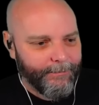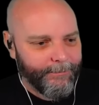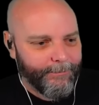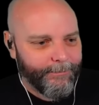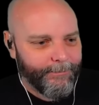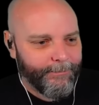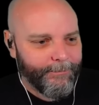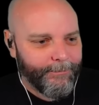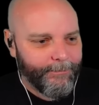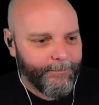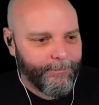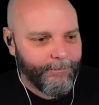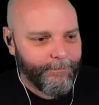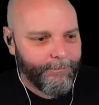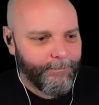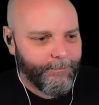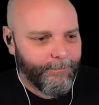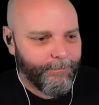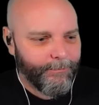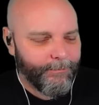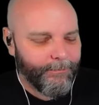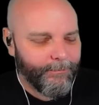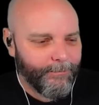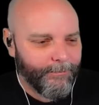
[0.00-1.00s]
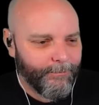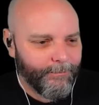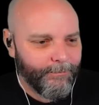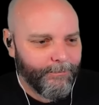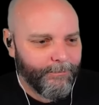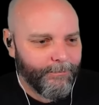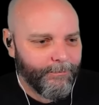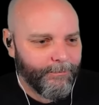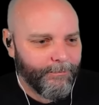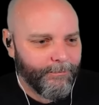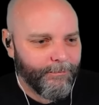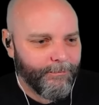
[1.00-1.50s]

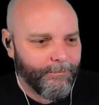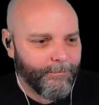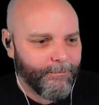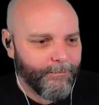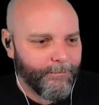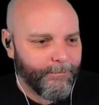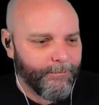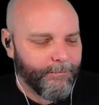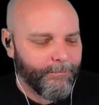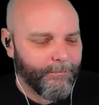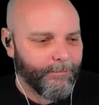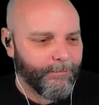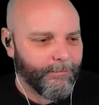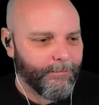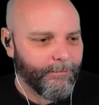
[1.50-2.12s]
(no one is talking)